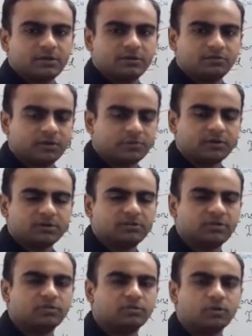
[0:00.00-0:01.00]
one
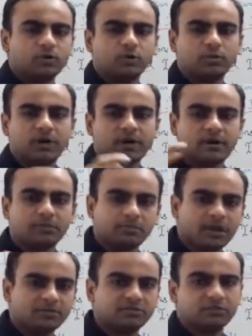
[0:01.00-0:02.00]
person is followed by a
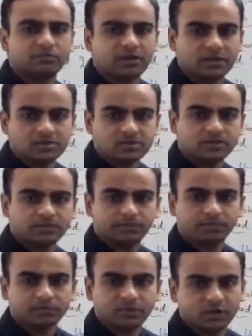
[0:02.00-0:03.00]
massive
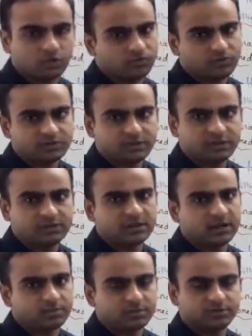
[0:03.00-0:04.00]
nation, then obviously
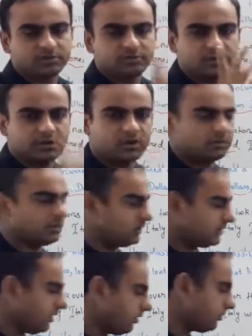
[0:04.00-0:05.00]
that person will come in the
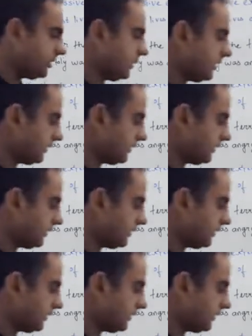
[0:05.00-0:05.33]
government.